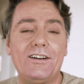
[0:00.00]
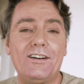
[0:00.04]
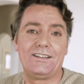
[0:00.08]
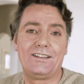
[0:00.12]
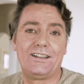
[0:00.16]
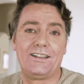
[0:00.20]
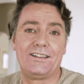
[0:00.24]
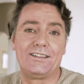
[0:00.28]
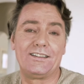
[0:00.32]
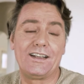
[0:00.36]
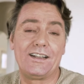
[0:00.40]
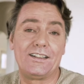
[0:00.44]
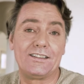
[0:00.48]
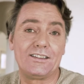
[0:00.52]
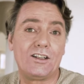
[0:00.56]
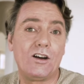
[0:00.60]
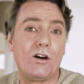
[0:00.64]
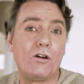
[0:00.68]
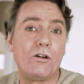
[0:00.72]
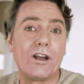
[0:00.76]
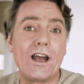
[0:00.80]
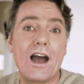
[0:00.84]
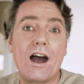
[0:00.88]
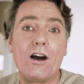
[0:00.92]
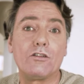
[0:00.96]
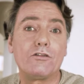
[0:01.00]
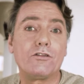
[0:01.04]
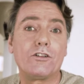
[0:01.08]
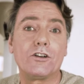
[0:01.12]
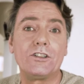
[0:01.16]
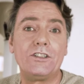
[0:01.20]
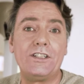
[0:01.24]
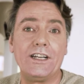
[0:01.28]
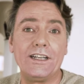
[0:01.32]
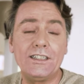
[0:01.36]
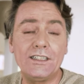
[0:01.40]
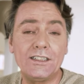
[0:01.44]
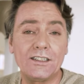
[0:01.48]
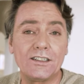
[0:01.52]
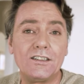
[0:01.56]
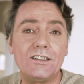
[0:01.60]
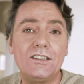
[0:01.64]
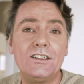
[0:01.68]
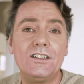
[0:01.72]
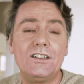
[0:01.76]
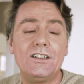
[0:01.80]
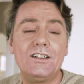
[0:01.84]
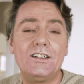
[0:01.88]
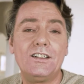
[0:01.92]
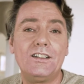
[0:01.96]
and going out for dinner,
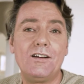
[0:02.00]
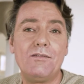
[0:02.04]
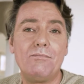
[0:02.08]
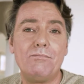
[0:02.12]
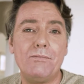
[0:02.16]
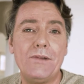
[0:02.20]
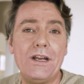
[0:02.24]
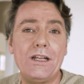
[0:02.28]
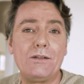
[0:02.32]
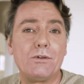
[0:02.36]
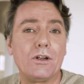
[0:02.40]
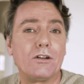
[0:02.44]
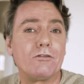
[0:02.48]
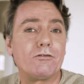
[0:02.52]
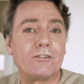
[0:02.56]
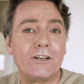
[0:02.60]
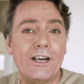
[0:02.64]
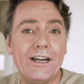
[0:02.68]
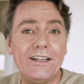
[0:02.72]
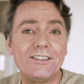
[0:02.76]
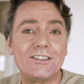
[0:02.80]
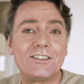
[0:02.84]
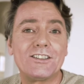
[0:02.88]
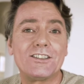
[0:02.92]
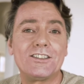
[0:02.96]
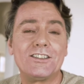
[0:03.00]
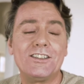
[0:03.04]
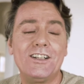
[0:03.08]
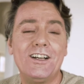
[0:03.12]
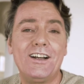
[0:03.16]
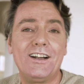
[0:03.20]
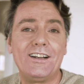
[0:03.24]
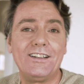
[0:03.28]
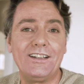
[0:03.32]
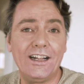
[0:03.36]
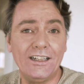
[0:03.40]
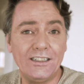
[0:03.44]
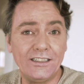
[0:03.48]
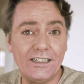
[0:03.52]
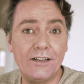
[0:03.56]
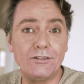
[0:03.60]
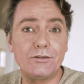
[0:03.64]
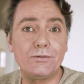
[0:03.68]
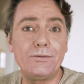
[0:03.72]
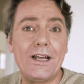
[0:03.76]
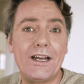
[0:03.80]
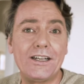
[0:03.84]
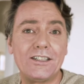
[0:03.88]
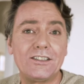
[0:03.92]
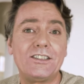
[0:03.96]
meet with friends. That gives
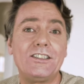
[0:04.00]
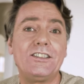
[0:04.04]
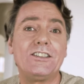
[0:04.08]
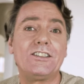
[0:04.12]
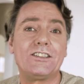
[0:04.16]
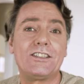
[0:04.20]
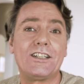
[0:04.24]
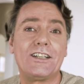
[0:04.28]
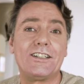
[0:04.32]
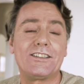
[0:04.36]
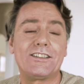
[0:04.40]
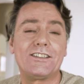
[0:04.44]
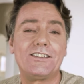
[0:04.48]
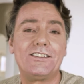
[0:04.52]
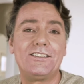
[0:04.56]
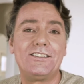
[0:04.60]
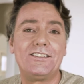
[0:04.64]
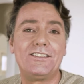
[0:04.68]
me energy, she said.